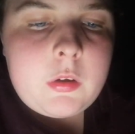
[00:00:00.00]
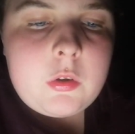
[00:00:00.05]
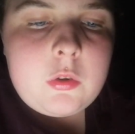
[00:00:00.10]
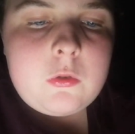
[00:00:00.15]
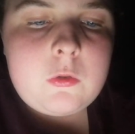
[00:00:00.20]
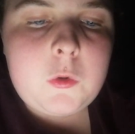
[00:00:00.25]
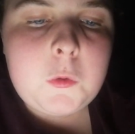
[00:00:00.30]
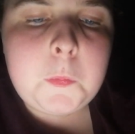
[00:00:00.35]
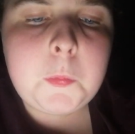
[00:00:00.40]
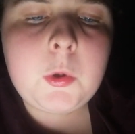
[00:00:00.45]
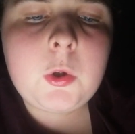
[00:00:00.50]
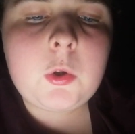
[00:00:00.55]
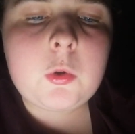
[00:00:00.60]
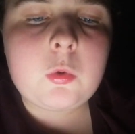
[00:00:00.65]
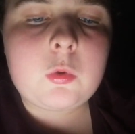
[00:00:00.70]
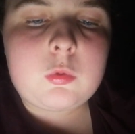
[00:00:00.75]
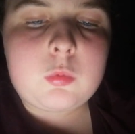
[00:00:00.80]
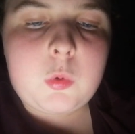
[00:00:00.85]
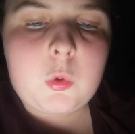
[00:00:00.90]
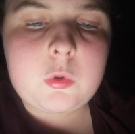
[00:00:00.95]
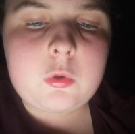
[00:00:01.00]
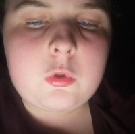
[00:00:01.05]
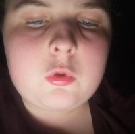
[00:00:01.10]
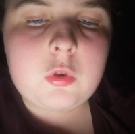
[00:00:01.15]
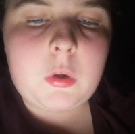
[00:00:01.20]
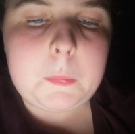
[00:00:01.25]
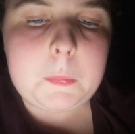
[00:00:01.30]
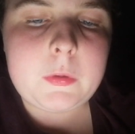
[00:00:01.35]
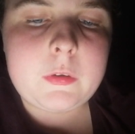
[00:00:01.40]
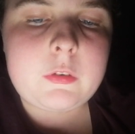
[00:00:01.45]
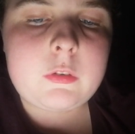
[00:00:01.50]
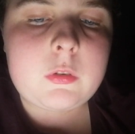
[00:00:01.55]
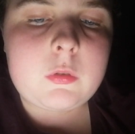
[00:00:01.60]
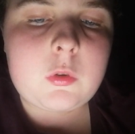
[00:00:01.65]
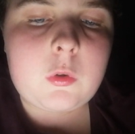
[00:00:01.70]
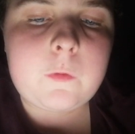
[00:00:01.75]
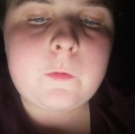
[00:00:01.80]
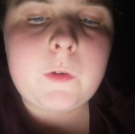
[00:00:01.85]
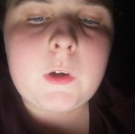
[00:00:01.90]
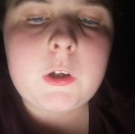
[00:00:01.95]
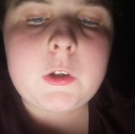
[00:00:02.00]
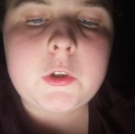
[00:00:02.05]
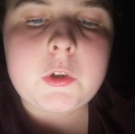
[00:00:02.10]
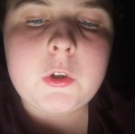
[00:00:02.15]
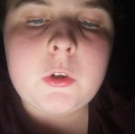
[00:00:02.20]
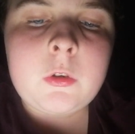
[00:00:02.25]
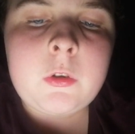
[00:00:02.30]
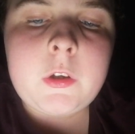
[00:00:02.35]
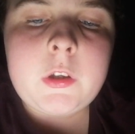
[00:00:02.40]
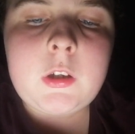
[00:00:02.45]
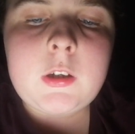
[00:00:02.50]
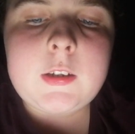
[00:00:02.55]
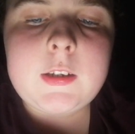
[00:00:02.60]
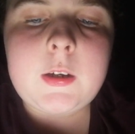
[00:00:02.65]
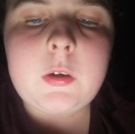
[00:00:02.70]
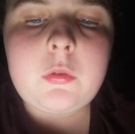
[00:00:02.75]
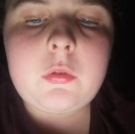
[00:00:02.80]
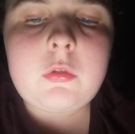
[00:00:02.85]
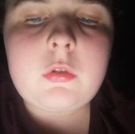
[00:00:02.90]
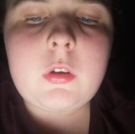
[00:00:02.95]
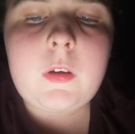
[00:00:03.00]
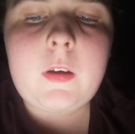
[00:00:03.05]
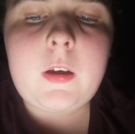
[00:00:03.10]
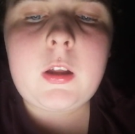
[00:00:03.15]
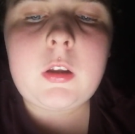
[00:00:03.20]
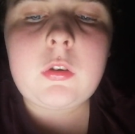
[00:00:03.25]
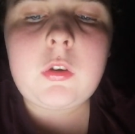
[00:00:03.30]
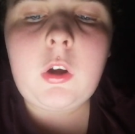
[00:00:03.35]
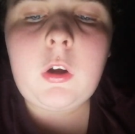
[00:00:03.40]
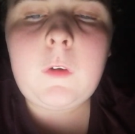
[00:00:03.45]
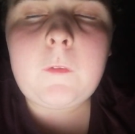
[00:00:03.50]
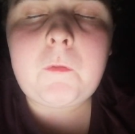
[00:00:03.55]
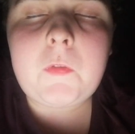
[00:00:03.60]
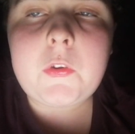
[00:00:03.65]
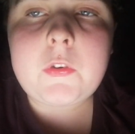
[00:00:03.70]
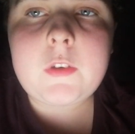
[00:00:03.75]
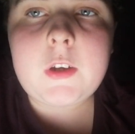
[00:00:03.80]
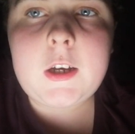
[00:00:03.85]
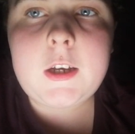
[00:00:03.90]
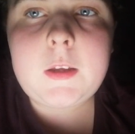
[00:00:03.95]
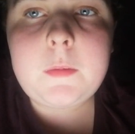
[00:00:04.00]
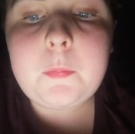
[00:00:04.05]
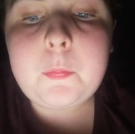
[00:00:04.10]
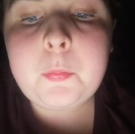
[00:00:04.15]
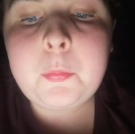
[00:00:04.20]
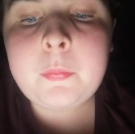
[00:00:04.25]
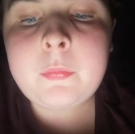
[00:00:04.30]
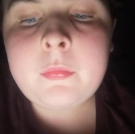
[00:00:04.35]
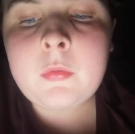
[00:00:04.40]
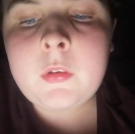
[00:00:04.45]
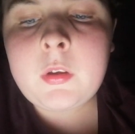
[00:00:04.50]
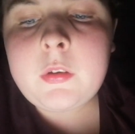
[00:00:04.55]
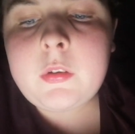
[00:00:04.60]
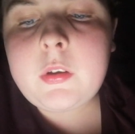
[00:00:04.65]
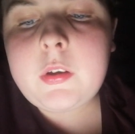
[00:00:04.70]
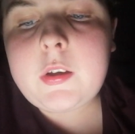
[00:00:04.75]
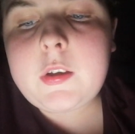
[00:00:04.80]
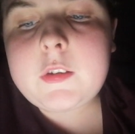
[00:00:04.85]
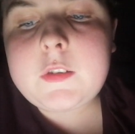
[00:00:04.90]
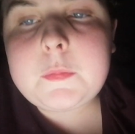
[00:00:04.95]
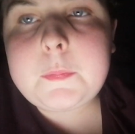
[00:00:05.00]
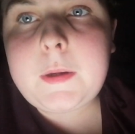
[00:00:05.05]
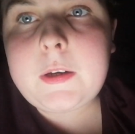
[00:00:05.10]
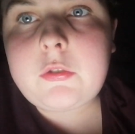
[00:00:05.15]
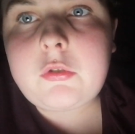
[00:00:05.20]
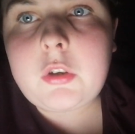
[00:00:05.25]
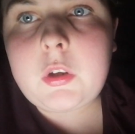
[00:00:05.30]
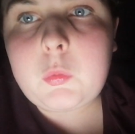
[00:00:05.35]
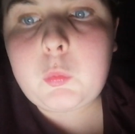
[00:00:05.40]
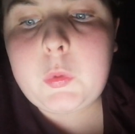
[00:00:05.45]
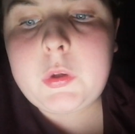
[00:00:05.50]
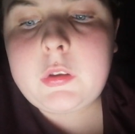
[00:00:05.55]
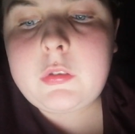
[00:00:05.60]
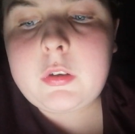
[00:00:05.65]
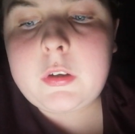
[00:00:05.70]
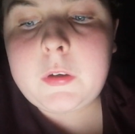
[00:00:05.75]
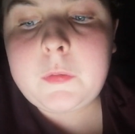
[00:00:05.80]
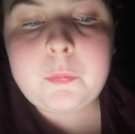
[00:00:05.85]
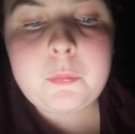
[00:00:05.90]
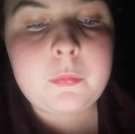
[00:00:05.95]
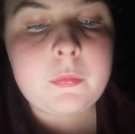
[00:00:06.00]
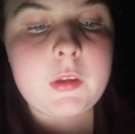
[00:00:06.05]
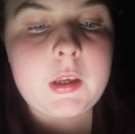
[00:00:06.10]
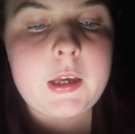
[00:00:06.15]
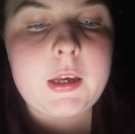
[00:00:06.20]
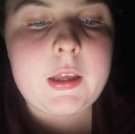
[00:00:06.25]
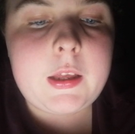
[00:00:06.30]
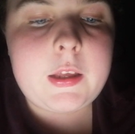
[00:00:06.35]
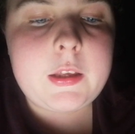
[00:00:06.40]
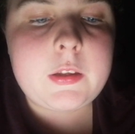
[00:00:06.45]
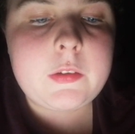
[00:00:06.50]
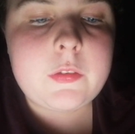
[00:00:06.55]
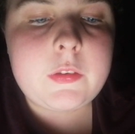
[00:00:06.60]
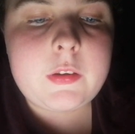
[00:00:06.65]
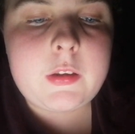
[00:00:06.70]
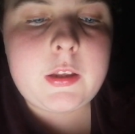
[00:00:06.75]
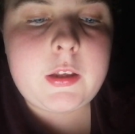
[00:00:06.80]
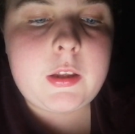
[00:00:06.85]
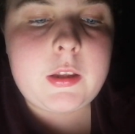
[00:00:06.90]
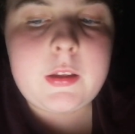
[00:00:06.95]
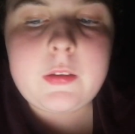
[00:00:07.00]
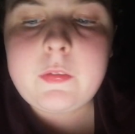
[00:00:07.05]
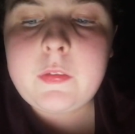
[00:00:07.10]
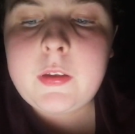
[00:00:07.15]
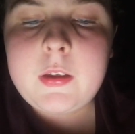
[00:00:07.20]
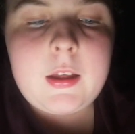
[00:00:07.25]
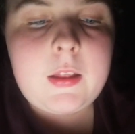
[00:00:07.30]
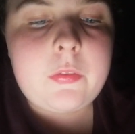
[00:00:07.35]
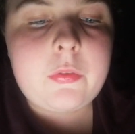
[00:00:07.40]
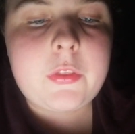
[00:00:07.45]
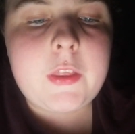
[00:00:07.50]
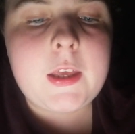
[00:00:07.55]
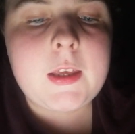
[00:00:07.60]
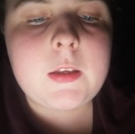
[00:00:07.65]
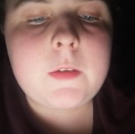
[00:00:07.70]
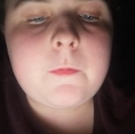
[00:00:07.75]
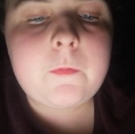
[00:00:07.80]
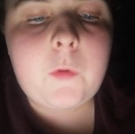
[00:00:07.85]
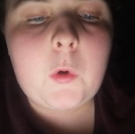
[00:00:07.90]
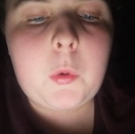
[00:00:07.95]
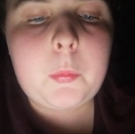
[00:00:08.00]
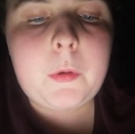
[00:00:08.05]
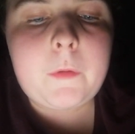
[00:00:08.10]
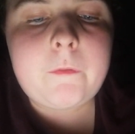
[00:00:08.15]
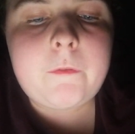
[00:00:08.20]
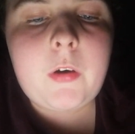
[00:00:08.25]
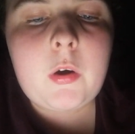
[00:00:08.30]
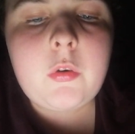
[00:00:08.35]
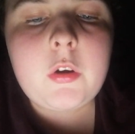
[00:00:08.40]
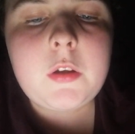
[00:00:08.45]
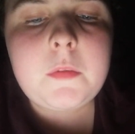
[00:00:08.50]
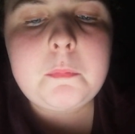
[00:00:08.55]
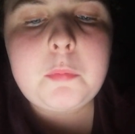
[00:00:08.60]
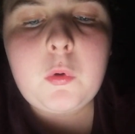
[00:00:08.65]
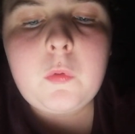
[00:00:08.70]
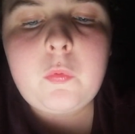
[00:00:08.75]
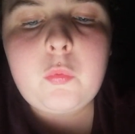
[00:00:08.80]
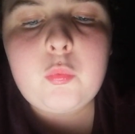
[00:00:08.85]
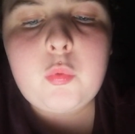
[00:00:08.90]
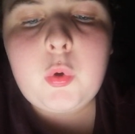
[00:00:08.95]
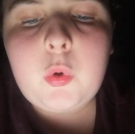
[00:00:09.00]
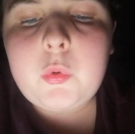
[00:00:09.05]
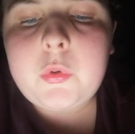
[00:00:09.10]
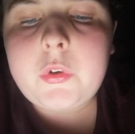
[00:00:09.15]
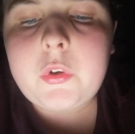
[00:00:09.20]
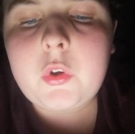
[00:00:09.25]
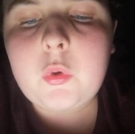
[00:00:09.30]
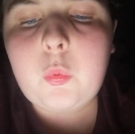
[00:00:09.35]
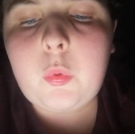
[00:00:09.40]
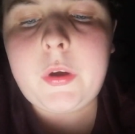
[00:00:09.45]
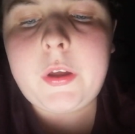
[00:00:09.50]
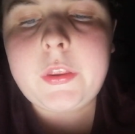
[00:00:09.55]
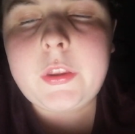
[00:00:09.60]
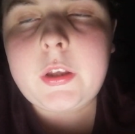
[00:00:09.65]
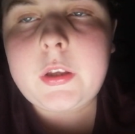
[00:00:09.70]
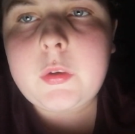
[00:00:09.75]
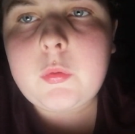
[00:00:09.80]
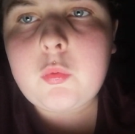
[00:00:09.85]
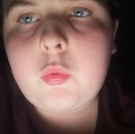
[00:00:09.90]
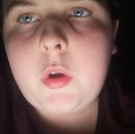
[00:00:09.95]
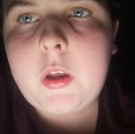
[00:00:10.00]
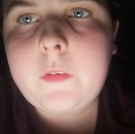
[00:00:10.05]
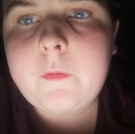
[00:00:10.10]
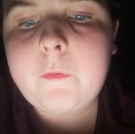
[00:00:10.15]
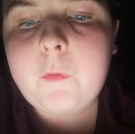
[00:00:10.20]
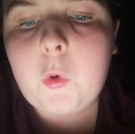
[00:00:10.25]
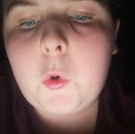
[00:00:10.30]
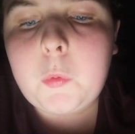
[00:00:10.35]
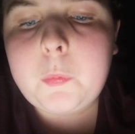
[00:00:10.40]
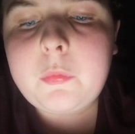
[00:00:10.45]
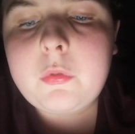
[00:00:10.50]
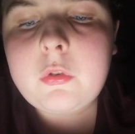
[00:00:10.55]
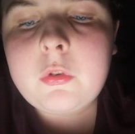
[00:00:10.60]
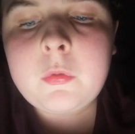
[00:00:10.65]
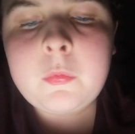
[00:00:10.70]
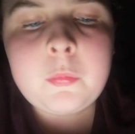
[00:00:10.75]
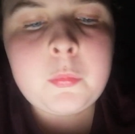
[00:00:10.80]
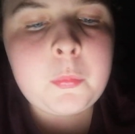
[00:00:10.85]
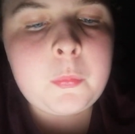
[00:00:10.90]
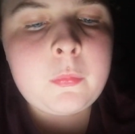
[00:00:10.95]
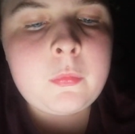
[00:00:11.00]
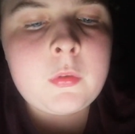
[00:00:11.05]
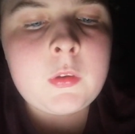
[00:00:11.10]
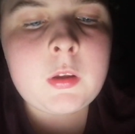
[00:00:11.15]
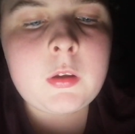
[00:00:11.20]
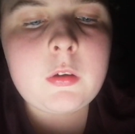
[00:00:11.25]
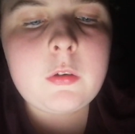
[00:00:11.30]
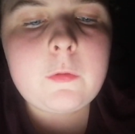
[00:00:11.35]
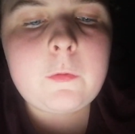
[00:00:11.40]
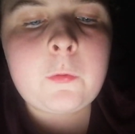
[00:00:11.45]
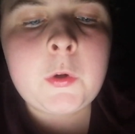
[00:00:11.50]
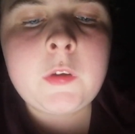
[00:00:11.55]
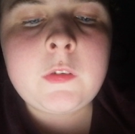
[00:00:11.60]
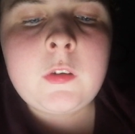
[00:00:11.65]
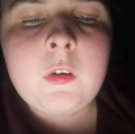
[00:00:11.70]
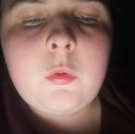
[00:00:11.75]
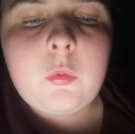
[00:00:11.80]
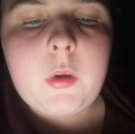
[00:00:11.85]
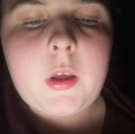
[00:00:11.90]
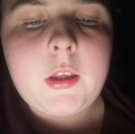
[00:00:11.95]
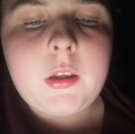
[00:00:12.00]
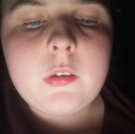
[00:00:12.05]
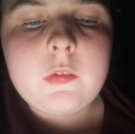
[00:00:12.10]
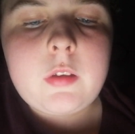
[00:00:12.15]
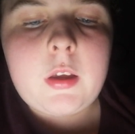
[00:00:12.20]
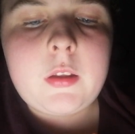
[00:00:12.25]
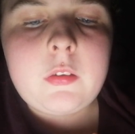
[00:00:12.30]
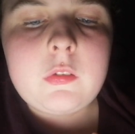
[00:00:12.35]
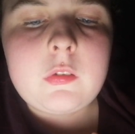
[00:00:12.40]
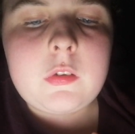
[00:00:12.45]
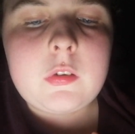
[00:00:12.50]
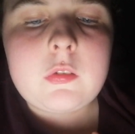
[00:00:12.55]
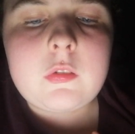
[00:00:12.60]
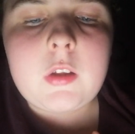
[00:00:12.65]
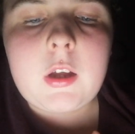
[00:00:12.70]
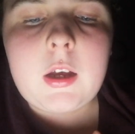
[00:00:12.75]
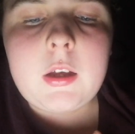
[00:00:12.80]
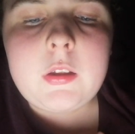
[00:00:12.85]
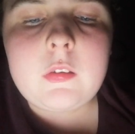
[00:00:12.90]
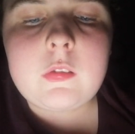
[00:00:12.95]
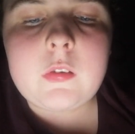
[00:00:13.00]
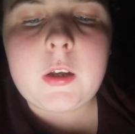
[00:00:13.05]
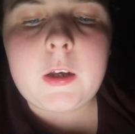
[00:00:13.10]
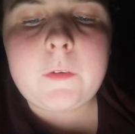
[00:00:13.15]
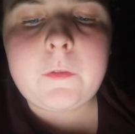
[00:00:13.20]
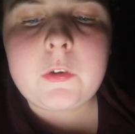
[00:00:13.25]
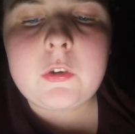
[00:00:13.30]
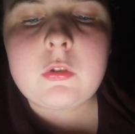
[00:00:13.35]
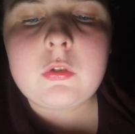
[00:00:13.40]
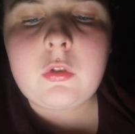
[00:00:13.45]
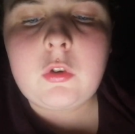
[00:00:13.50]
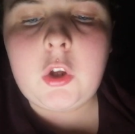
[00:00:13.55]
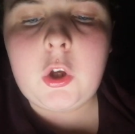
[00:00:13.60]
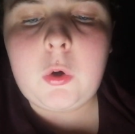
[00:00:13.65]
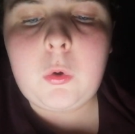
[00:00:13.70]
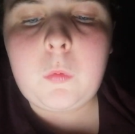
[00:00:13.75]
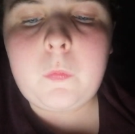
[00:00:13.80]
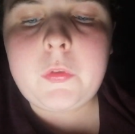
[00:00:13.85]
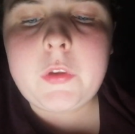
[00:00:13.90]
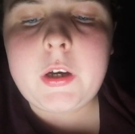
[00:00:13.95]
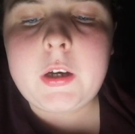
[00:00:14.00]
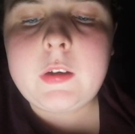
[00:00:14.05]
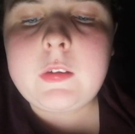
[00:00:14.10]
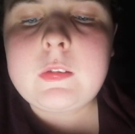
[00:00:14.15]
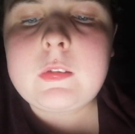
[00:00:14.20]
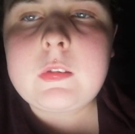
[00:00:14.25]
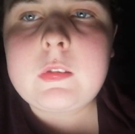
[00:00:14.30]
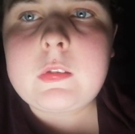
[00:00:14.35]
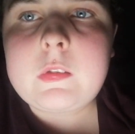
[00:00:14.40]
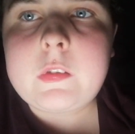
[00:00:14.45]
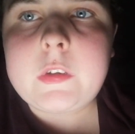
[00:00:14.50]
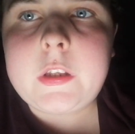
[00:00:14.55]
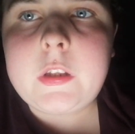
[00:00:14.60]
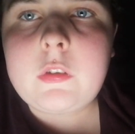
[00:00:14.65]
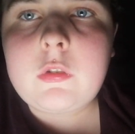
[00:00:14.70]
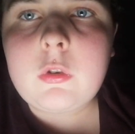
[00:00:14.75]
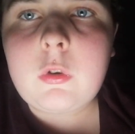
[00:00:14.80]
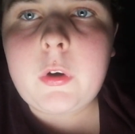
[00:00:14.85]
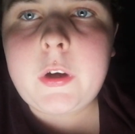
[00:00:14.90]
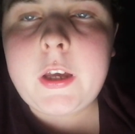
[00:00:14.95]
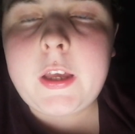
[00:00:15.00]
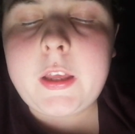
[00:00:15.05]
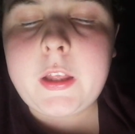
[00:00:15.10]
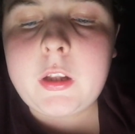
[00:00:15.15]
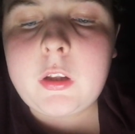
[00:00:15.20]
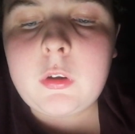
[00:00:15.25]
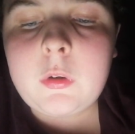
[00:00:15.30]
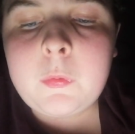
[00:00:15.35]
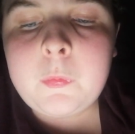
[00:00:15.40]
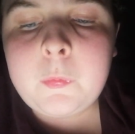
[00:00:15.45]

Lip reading: Supercooled water droplets occur in clouds a lot of the time, especially in winter, and they form a very important role in the way that rain forms. Freezing rain tends to start its life as snow, ice, sleet, or hail,